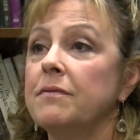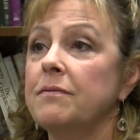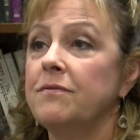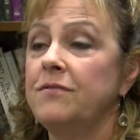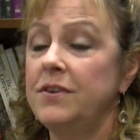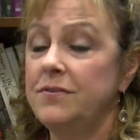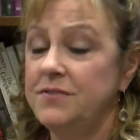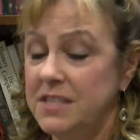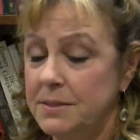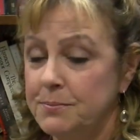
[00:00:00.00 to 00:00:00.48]

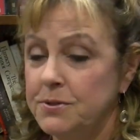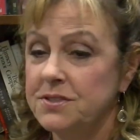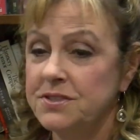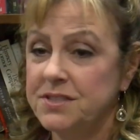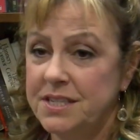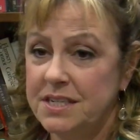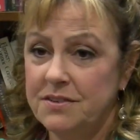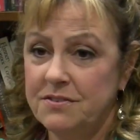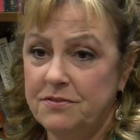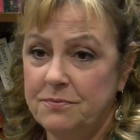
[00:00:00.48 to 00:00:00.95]

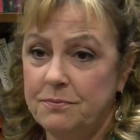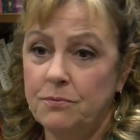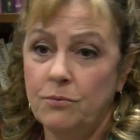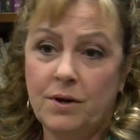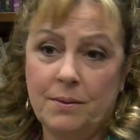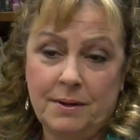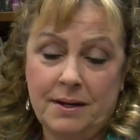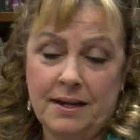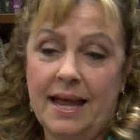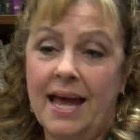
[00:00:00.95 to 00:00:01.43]
15% of
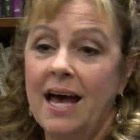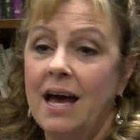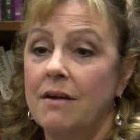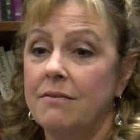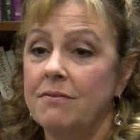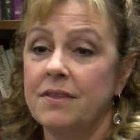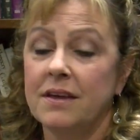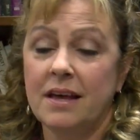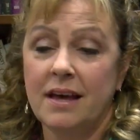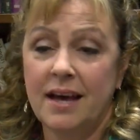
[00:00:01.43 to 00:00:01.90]
women
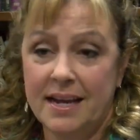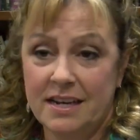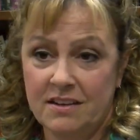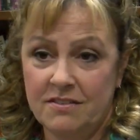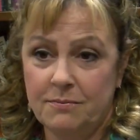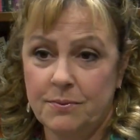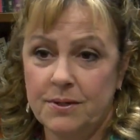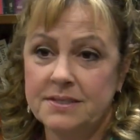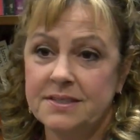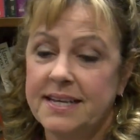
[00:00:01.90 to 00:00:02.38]
have the kind
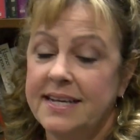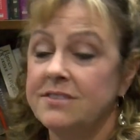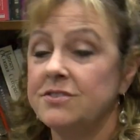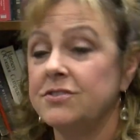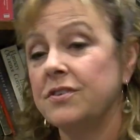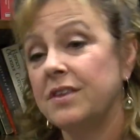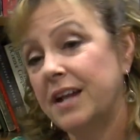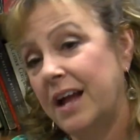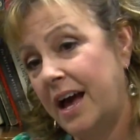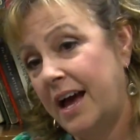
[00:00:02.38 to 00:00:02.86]
of breast
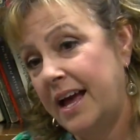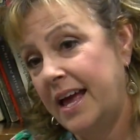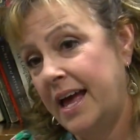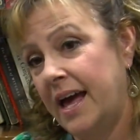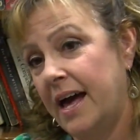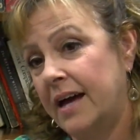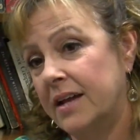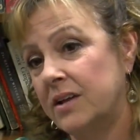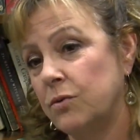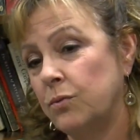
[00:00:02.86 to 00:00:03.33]
cancer that I
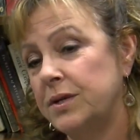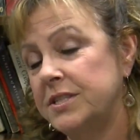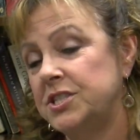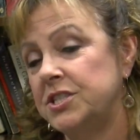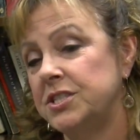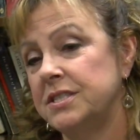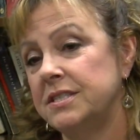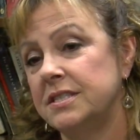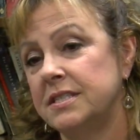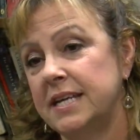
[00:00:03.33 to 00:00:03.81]
had, which
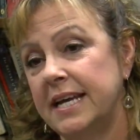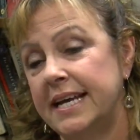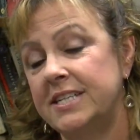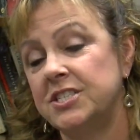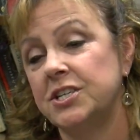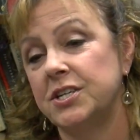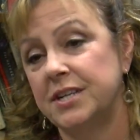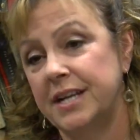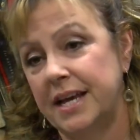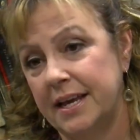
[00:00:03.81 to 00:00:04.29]
is
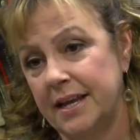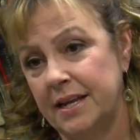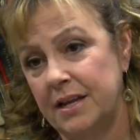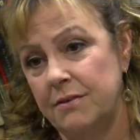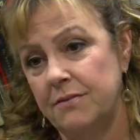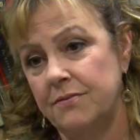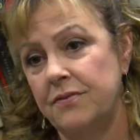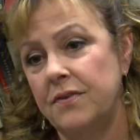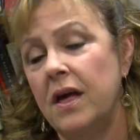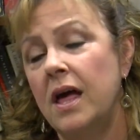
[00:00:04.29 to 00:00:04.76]
HR
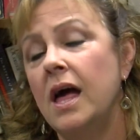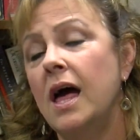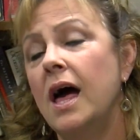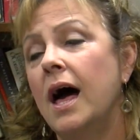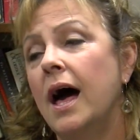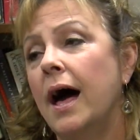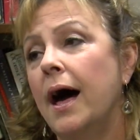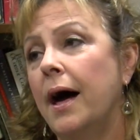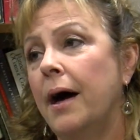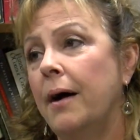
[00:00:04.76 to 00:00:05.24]
negative.
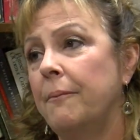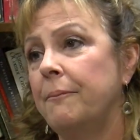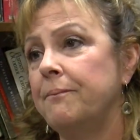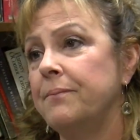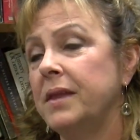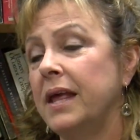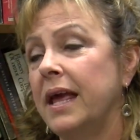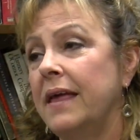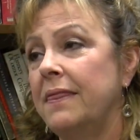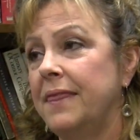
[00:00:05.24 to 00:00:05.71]

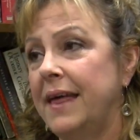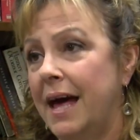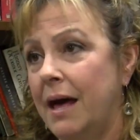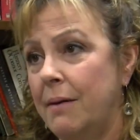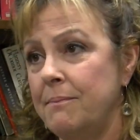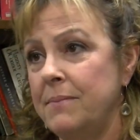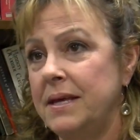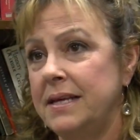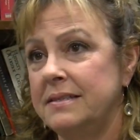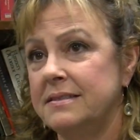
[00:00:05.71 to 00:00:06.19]
Um, and
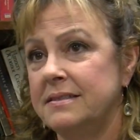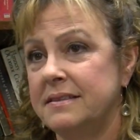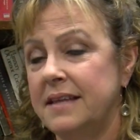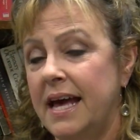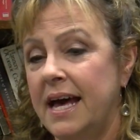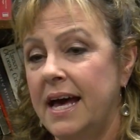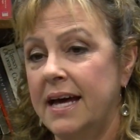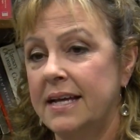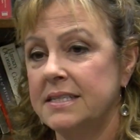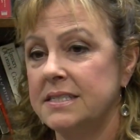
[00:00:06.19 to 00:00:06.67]
that means
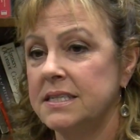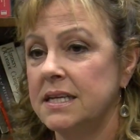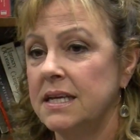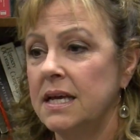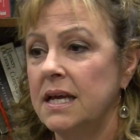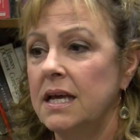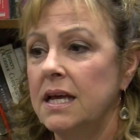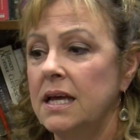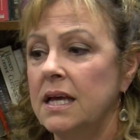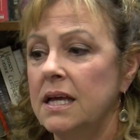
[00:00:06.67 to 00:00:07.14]
that,
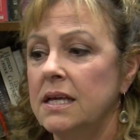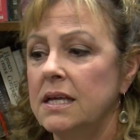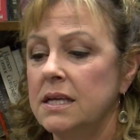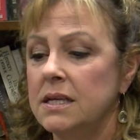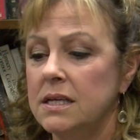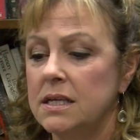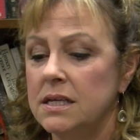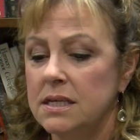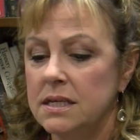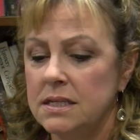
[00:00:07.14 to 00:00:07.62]

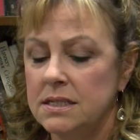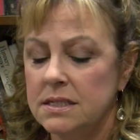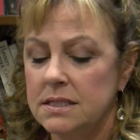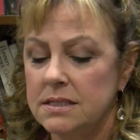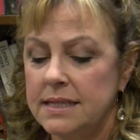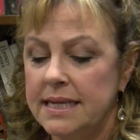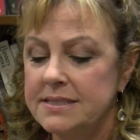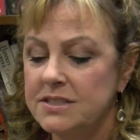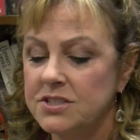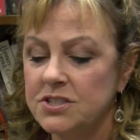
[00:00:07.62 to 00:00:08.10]

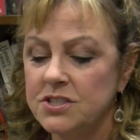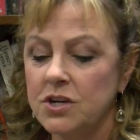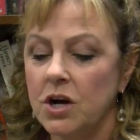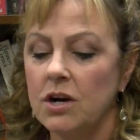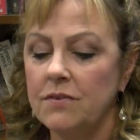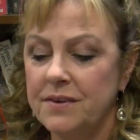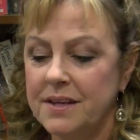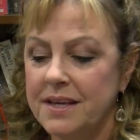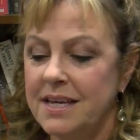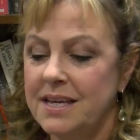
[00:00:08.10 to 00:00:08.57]
that
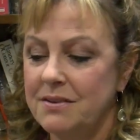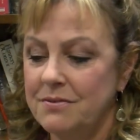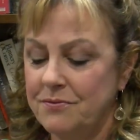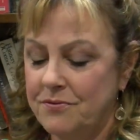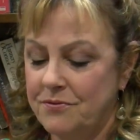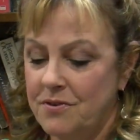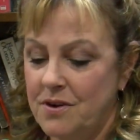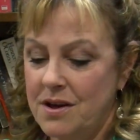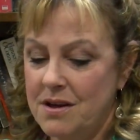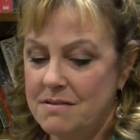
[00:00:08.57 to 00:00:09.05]
starving it
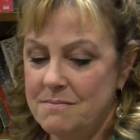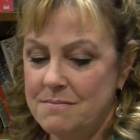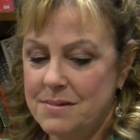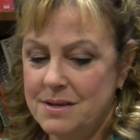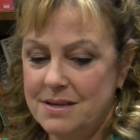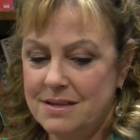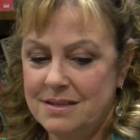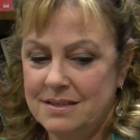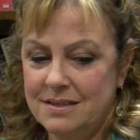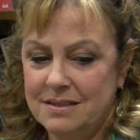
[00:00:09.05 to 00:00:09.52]

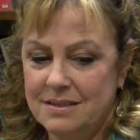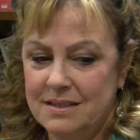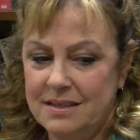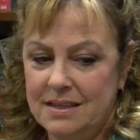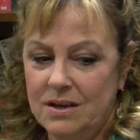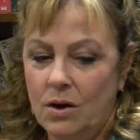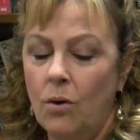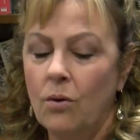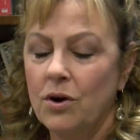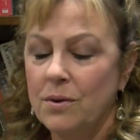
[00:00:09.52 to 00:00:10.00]
from
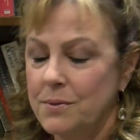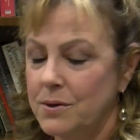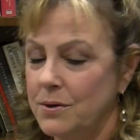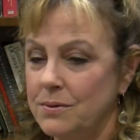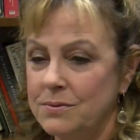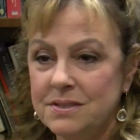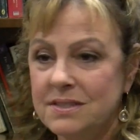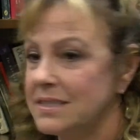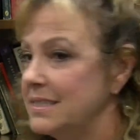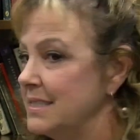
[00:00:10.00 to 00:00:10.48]

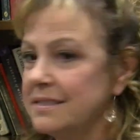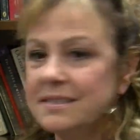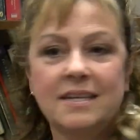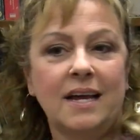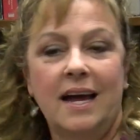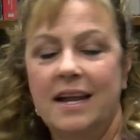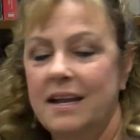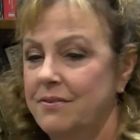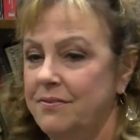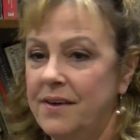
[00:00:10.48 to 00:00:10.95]
hormones does
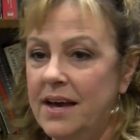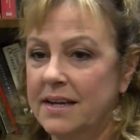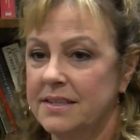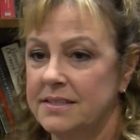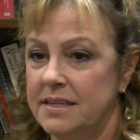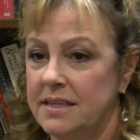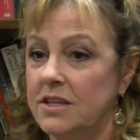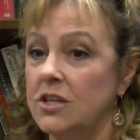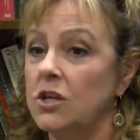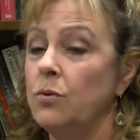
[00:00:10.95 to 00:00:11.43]
not affect
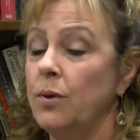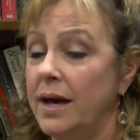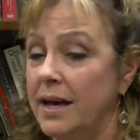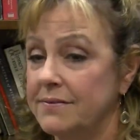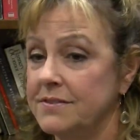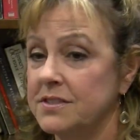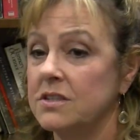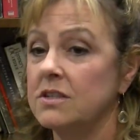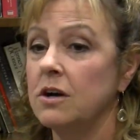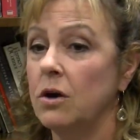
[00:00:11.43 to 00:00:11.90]
it. You
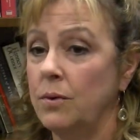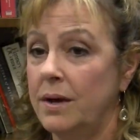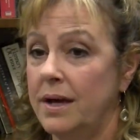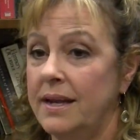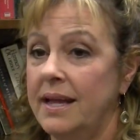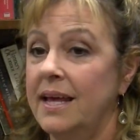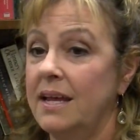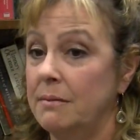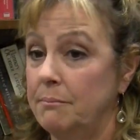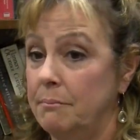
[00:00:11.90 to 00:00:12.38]
have to go in
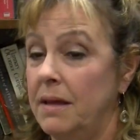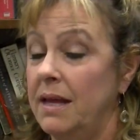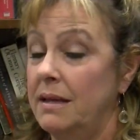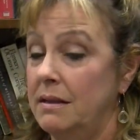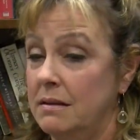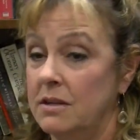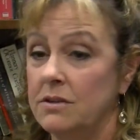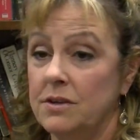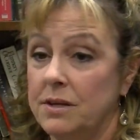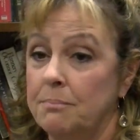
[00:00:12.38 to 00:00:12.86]
and,
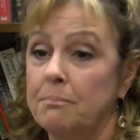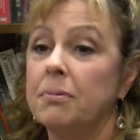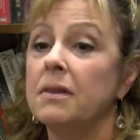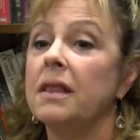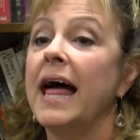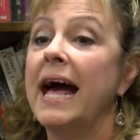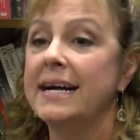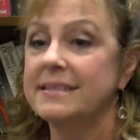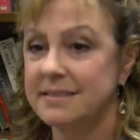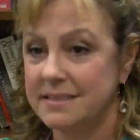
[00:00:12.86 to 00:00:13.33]
and literally
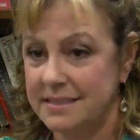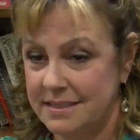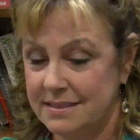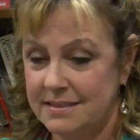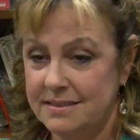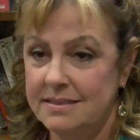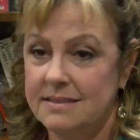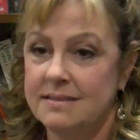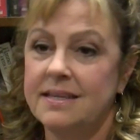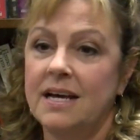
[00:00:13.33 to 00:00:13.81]
blast
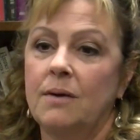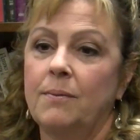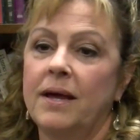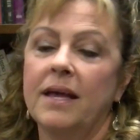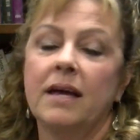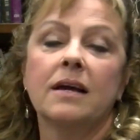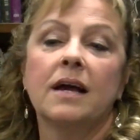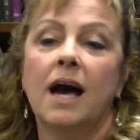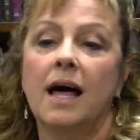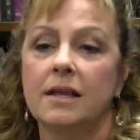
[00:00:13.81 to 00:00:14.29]
it, is how my
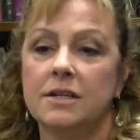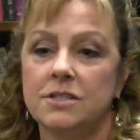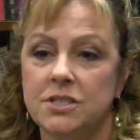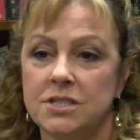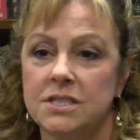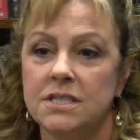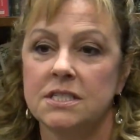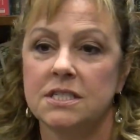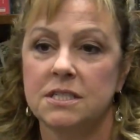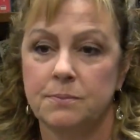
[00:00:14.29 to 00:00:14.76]

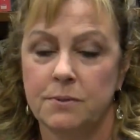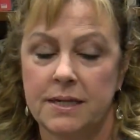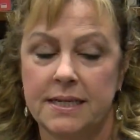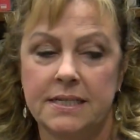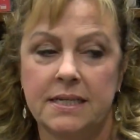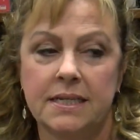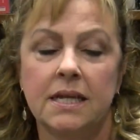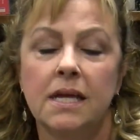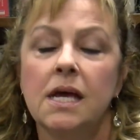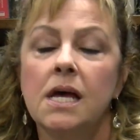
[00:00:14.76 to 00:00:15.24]
oncologist explained
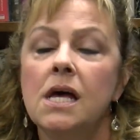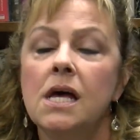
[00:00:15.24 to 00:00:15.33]
it.